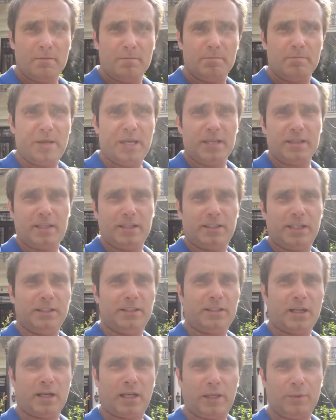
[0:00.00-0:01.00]
Being that
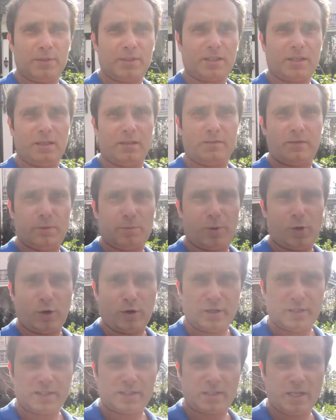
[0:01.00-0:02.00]
Kentucky was kind of a
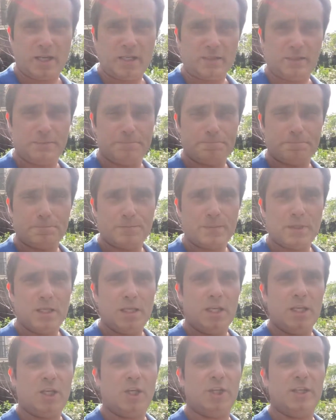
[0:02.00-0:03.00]
border state,
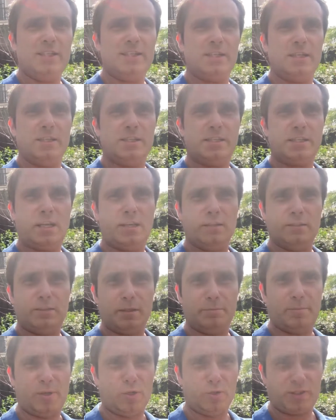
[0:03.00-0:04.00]
he could easily sell it to
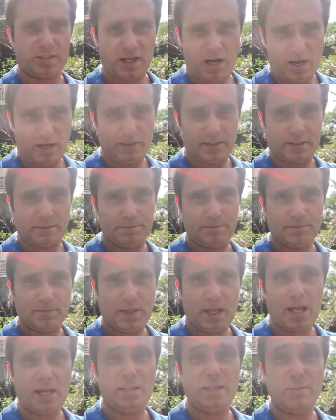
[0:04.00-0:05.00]
both sides.
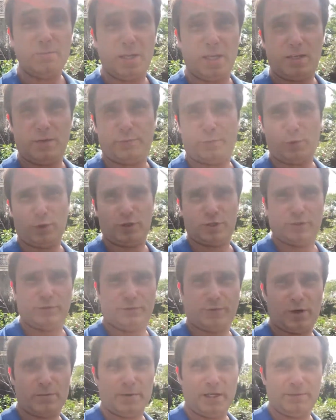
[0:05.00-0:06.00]
And he made a fortune
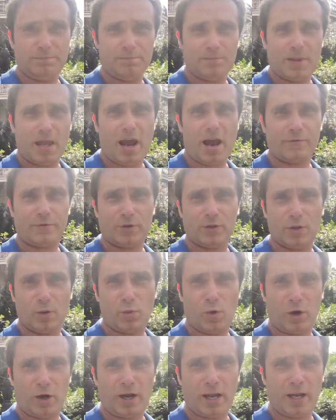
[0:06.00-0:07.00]
from it. After the
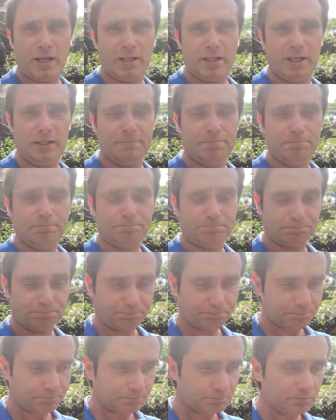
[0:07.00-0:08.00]
war ended,
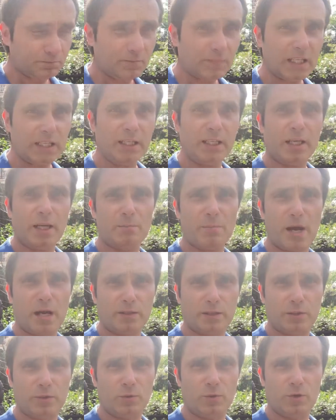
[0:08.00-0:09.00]
he came back
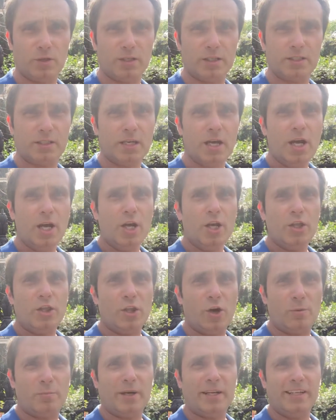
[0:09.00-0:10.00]
to New Orleans.
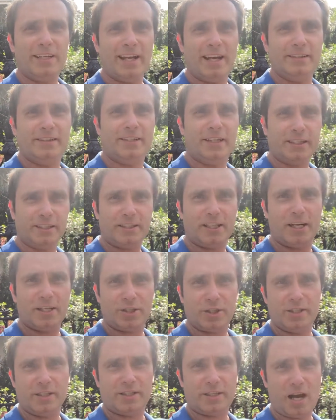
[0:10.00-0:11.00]
Nobody had dared
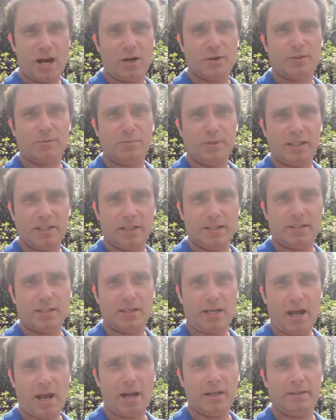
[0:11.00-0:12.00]
touch his house because it
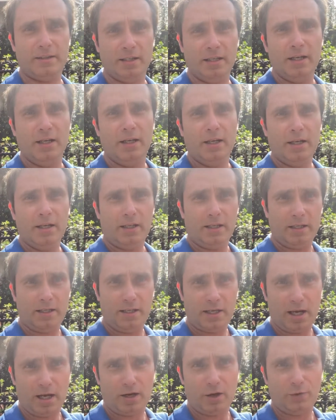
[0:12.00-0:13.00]
had
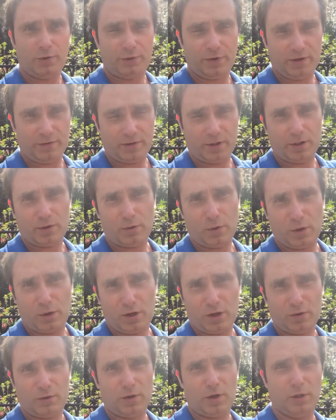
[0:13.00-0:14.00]
yellow fever, quote
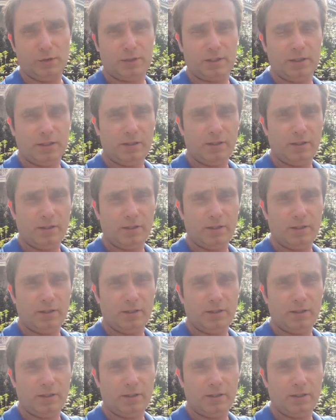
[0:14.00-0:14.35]
unquote.